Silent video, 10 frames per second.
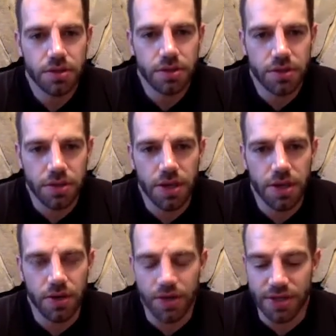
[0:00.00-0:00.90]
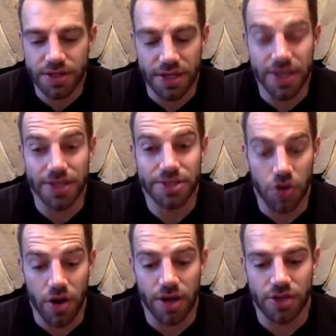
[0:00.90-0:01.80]
Yeah, no, it is
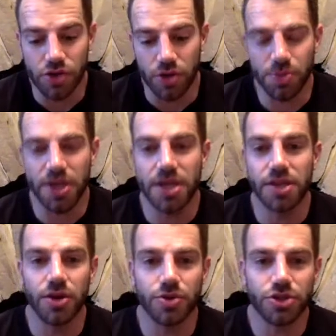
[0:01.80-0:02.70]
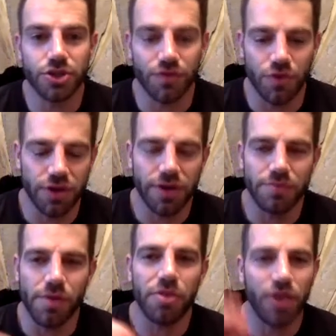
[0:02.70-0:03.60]
tiny. So I'm just making notes of what
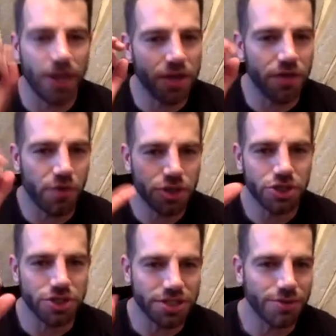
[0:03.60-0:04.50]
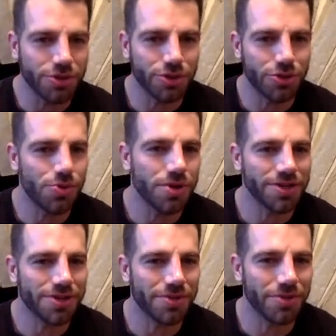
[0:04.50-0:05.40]
I'm thinking of questions now as you're talking.
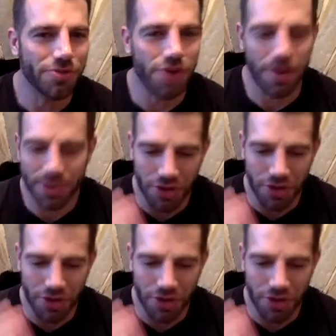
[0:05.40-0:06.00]
So I'm like, right, I